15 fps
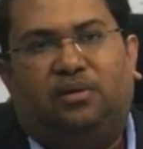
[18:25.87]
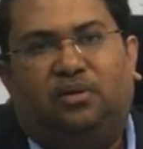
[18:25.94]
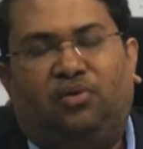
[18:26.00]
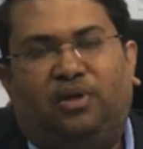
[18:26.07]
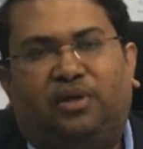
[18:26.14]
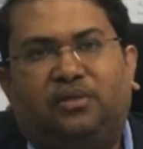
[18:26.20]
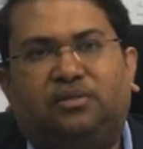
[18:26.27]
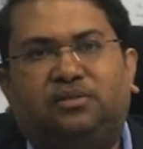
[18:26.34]
now
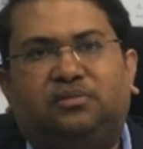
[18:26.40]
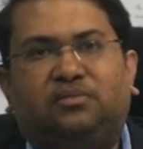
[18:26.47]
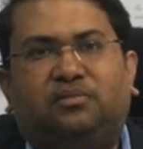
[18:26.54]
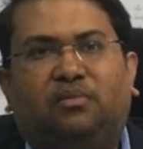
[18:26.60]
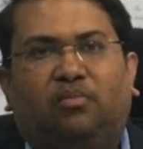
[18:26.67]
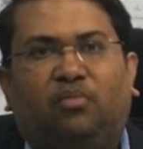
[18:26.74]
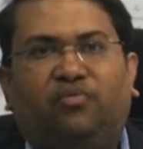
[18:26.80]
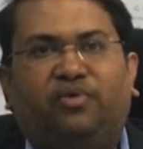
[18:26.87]
let us
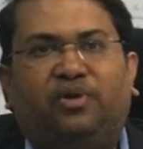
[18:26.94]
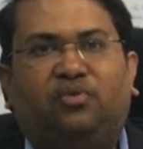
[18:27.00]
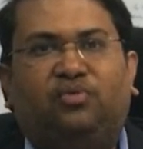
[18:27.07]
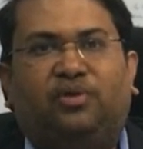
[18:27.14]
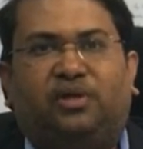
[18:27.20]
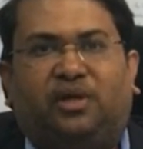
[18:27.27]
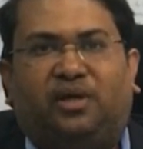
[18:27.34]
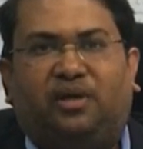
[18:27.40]
move into
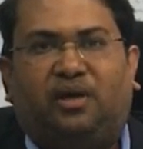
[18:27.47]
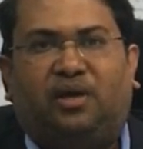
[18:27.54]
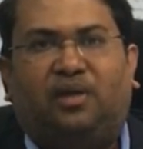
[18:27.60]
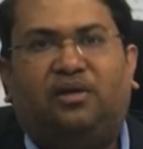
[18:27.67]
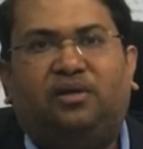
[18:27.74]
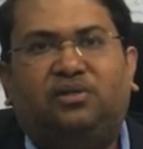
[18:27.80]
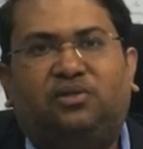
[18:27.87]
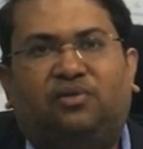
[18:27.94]
the
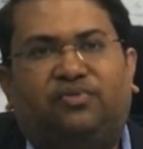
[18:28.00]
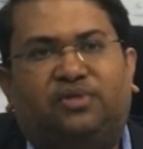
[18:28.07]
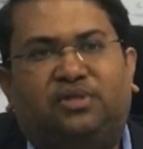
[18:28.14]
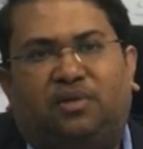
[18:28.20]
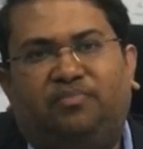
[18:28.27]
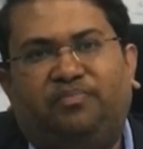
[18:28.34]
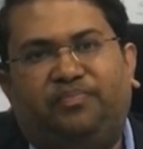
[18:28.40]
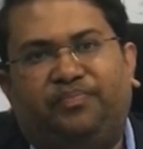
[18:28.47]
technicalities of the
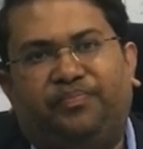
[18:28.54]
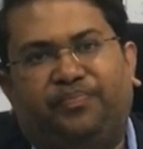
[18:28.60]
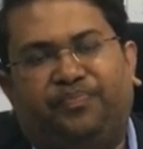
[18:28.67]
same.